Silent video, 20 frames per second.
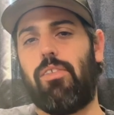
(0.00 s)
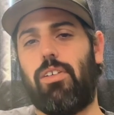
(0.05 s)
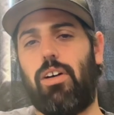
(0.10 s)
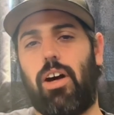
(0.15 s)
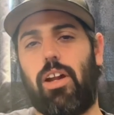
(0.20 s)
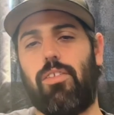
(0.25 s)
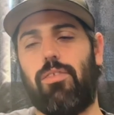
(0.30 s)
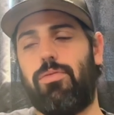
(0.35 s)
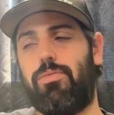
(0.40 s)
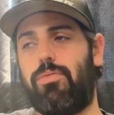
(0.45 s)
a
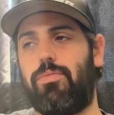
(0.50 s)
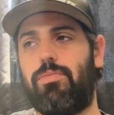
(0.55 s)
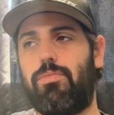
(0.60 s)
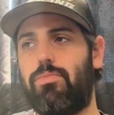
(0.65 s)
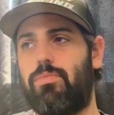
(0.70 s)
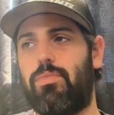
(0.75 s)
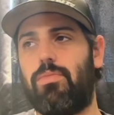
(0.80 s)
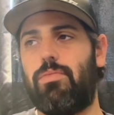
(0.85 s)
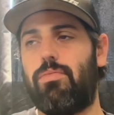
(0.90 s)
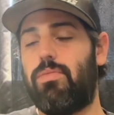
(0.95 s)
lot of
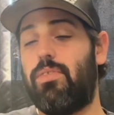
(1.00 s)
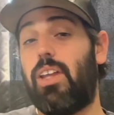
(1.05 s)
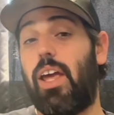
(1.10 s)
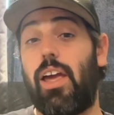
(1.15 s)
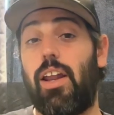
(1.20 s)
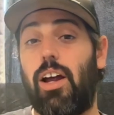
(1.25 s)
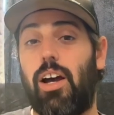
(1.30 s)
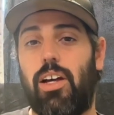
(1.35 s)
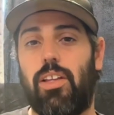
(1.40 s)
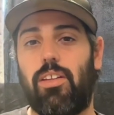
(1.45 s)

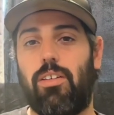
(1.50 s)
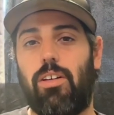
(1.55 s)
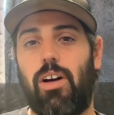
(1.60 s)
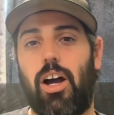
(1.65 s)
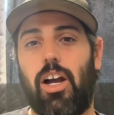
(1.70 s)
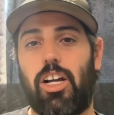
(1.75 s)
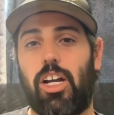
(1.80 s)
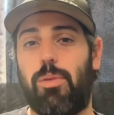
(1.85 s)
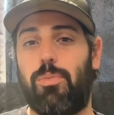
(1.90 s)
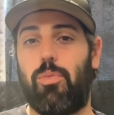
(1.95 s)
data on the
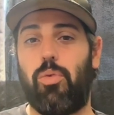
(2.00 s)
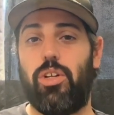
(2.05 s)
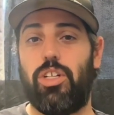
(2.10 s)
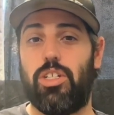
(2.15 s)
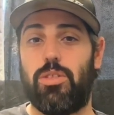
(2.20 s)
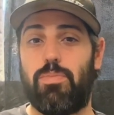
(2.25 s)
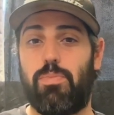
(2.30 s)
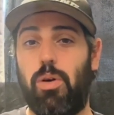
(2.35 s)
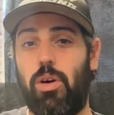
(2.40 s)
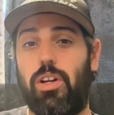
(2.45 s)
lockup. We
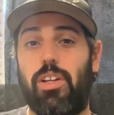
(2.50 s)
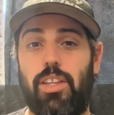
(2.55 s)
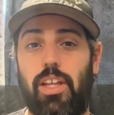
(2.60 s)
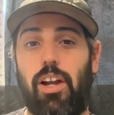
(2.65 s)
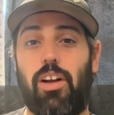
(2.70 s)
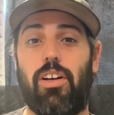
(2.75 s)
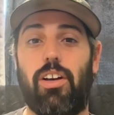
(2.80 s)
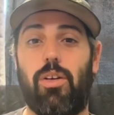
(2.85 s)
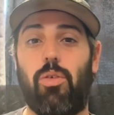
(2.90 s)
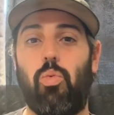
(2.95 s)
just put it
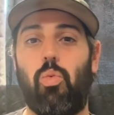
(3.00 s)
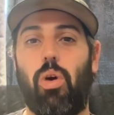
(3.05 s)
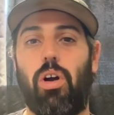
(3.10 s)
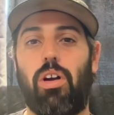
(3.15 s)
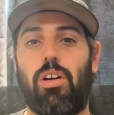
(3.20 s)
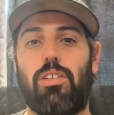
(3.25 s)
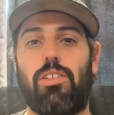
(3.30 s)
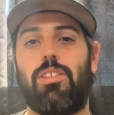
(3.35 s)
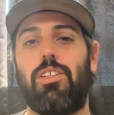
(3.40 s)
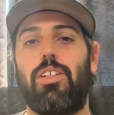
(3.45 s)
there and it
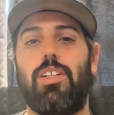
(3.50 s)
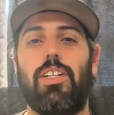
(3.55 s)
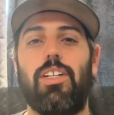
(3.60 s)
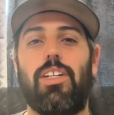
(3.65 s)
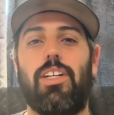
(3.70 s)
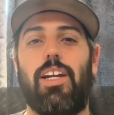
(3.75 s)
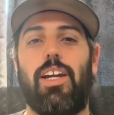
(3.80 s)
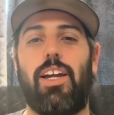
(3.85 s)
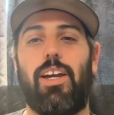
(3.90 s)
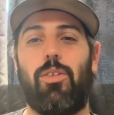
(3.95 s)
worked,
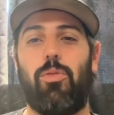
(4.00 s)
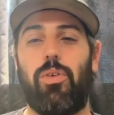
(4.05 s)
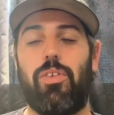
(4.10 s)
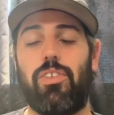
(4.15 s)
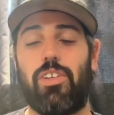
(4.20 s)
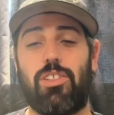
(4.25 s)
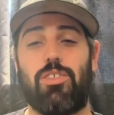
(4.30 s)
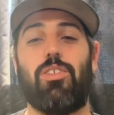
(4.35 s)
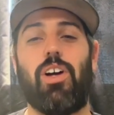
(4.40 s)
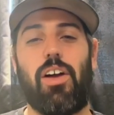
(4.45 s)
and we
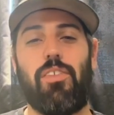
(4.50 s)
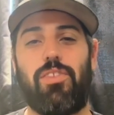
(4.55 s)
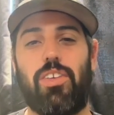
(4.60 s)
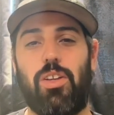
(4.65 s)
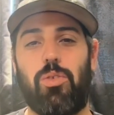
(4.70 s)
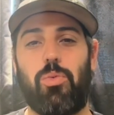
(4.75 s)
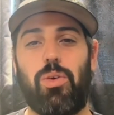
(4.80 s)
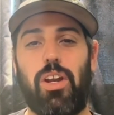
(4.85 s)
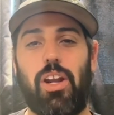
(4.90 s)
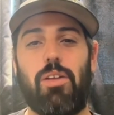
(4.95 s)
just left it
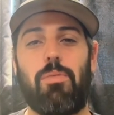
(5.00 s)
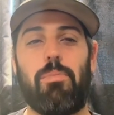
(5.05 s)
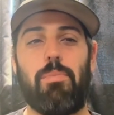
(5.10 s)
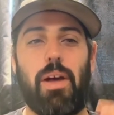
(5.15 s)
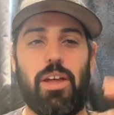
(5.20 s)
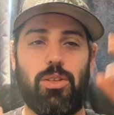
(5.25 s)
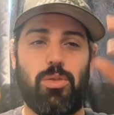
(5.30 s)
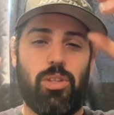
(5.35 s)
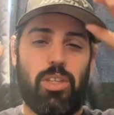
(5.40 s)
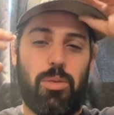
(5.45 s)
and we didn't
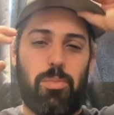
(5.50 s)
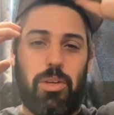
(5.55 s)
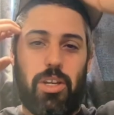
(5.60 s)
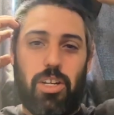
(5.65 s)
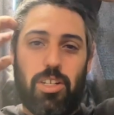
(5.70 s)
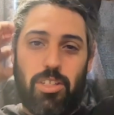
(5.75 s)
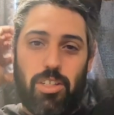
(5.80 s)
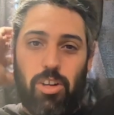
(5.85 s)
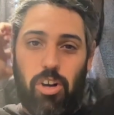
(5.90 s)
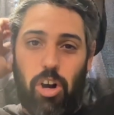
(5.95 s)
mess with it
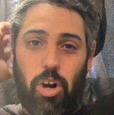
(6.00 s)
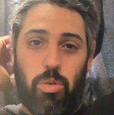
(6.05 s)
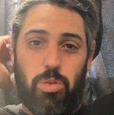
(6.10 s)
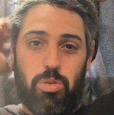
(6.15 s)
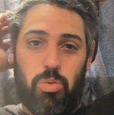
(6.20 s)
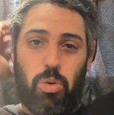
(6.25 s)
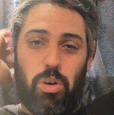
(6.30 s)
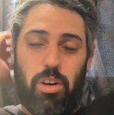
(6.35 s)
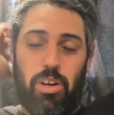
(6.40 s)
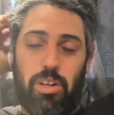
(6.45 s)
because the car was
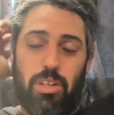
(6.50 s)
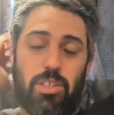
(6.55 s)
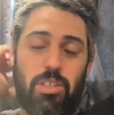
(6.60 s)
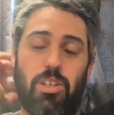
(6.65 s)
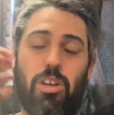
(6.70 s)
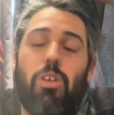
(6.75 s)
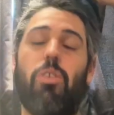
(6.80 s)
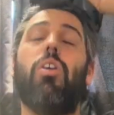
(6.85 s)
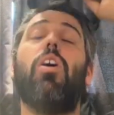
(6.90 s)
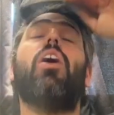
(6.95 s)
working. So